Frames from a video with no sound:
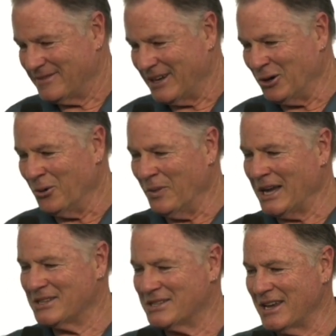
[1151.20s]
It all
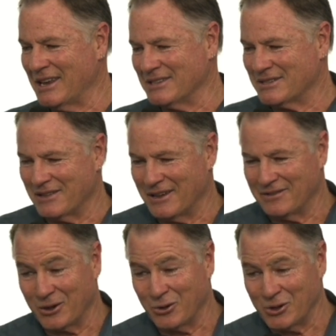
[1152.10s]
made sense.
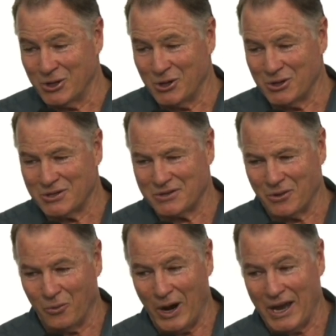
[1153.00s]
The good news,
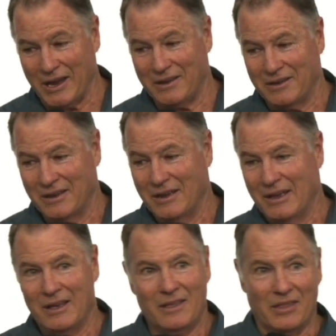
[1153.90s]
the way,
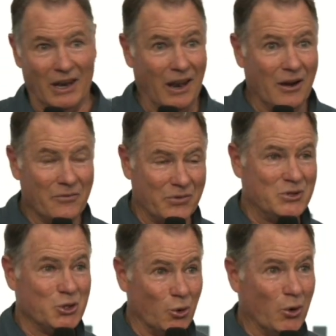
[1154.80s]
the
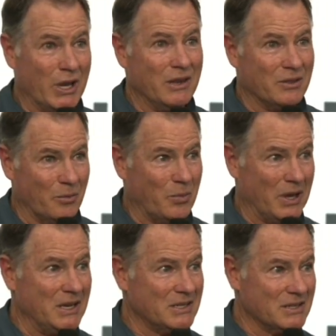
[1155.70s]
love, joy, the
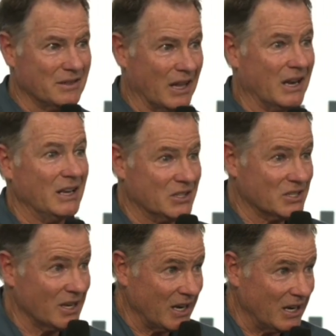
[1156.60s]
peace that he'd
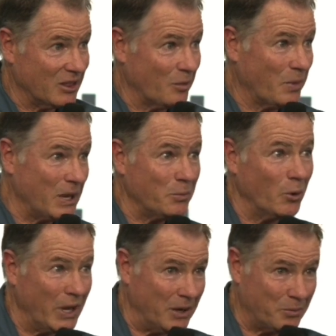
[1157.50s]
seen in the
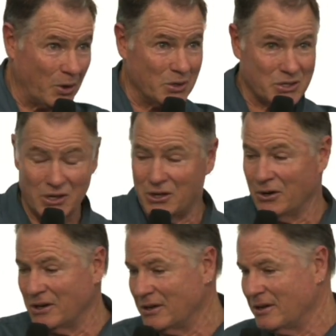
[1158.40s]
people he would
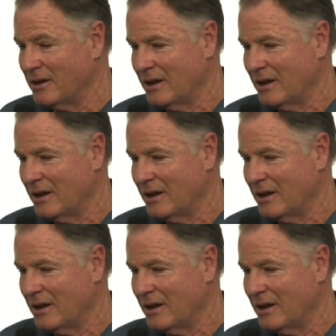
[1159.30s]
persecuted,